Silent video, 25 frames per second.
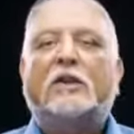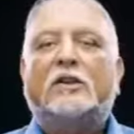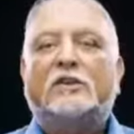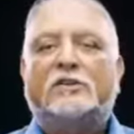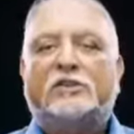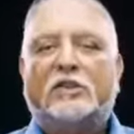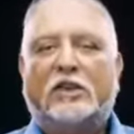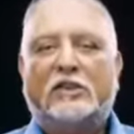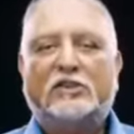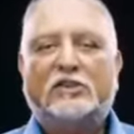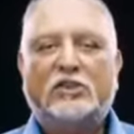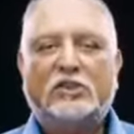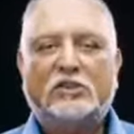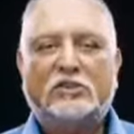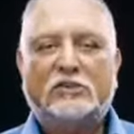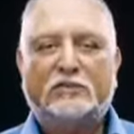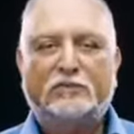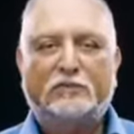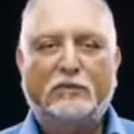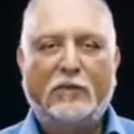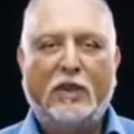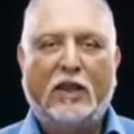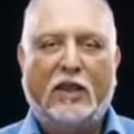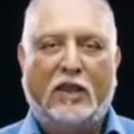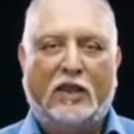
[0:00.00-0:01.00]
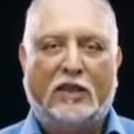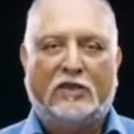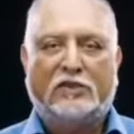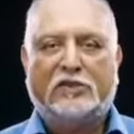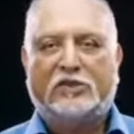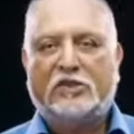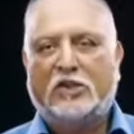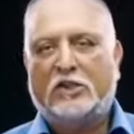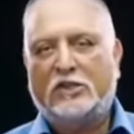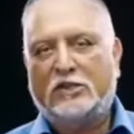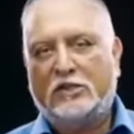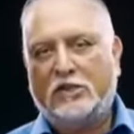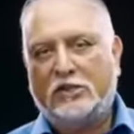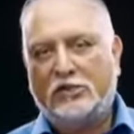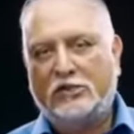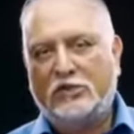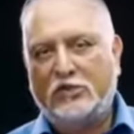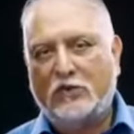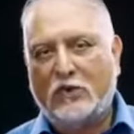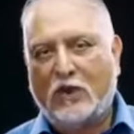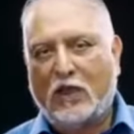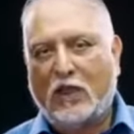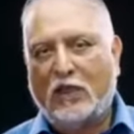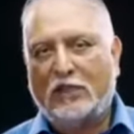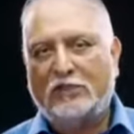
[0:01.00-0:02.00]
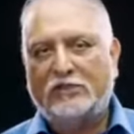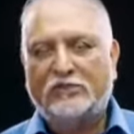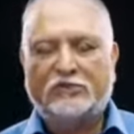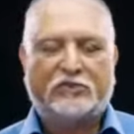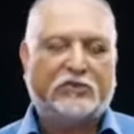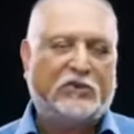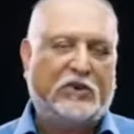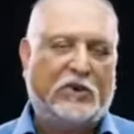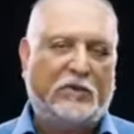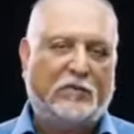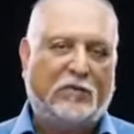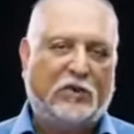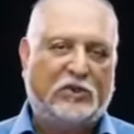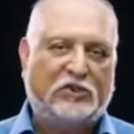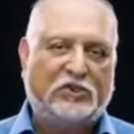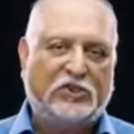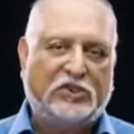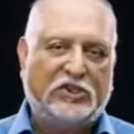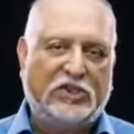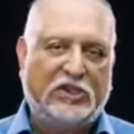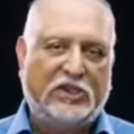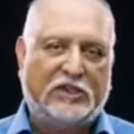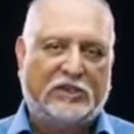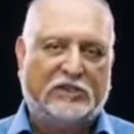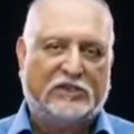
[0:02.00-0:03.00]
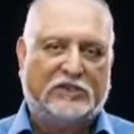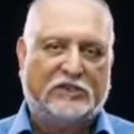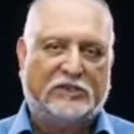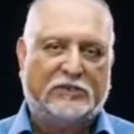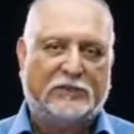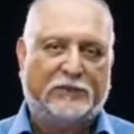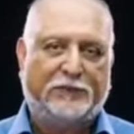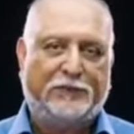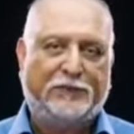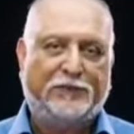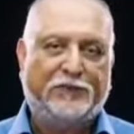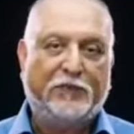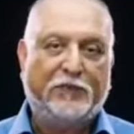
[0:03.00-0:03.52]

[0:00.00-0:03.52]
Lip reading: such as milk turned into ice cream or cheese.